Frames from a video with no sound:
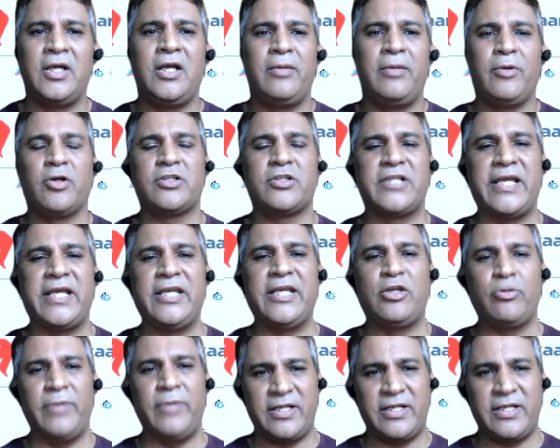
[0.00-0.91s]
Because the
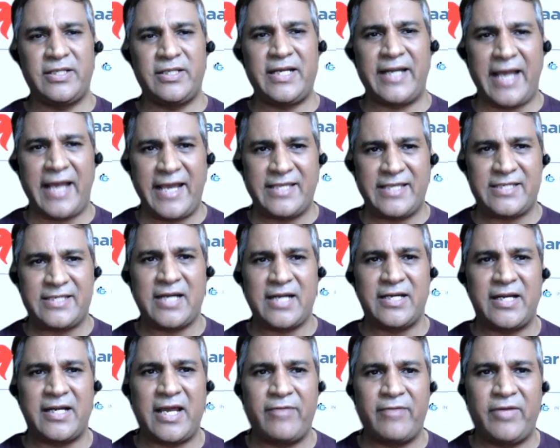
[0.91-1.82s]
incubator that I
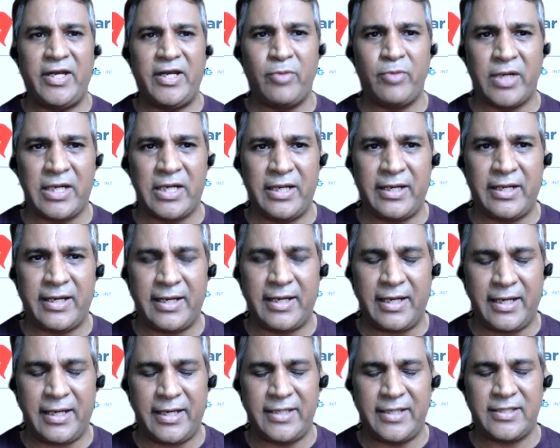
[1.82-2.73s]
started, I very quickly
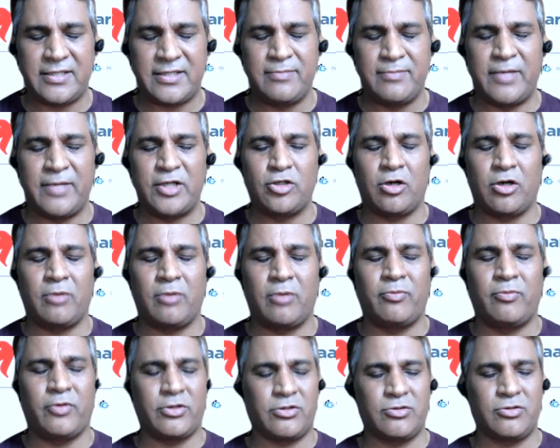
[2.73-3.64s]
realized my job
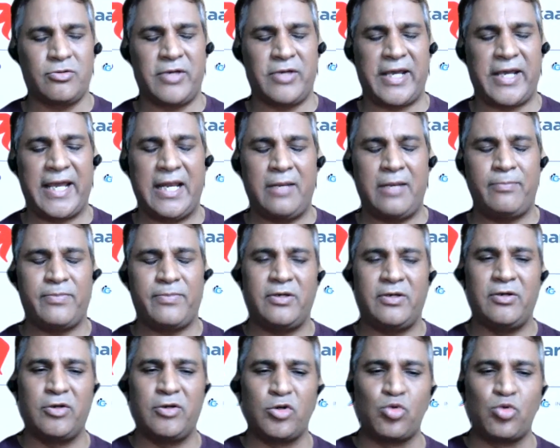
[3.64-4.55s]
was to help
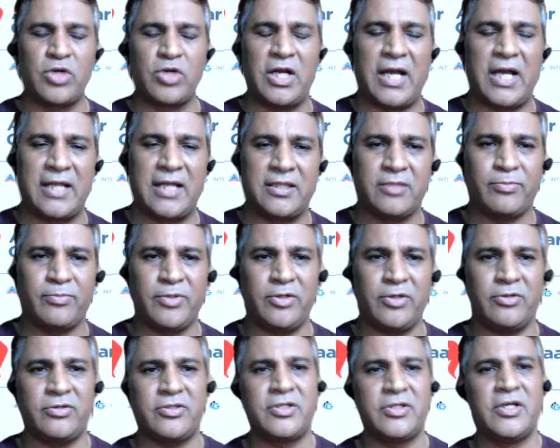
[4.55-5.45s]
rural
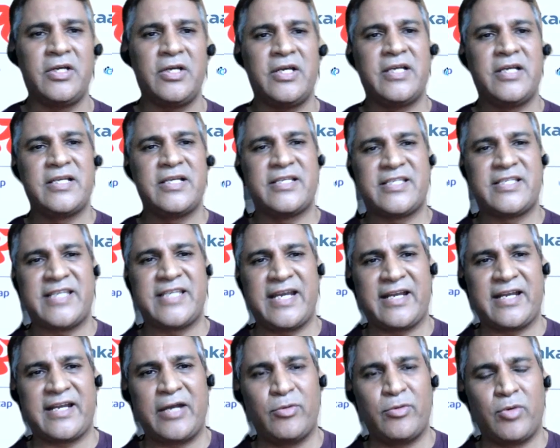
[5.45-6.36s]
entrepreneurs
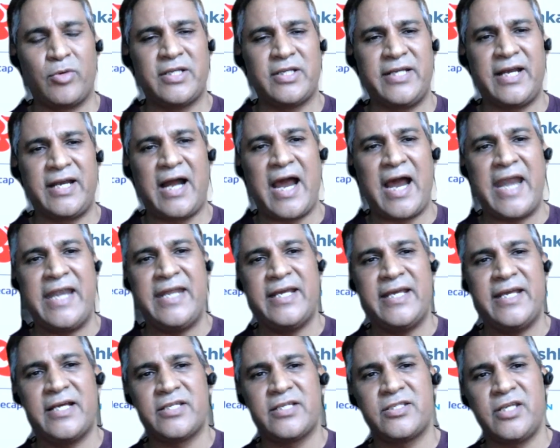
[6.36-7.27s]
convert their
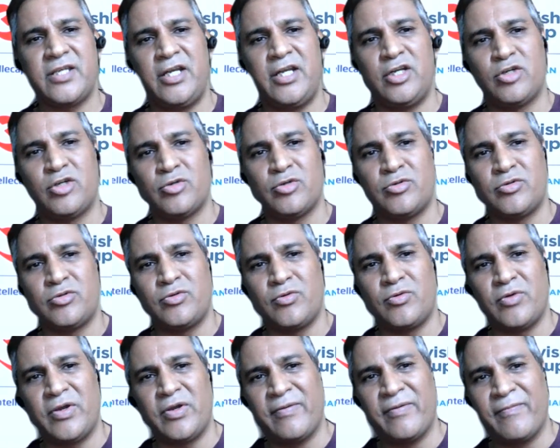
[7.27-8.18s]
ideas into
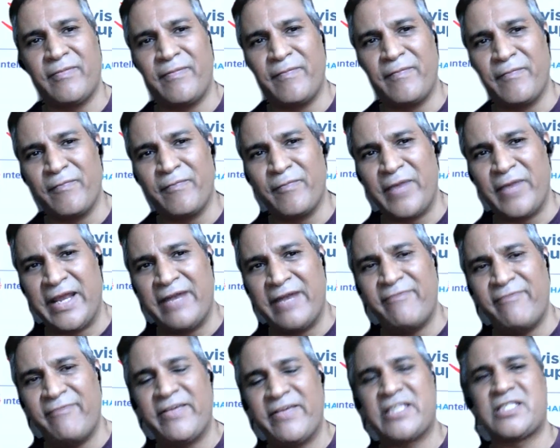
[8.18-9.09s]

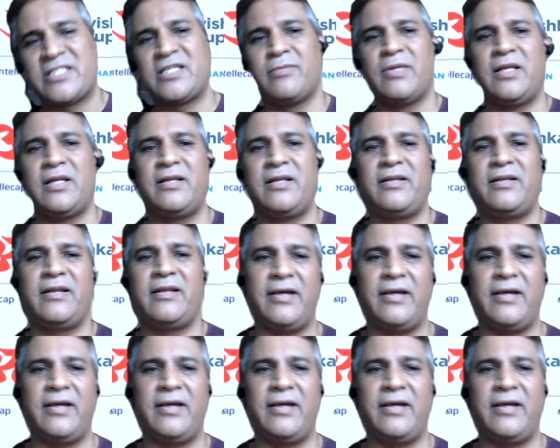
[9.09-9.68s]
investable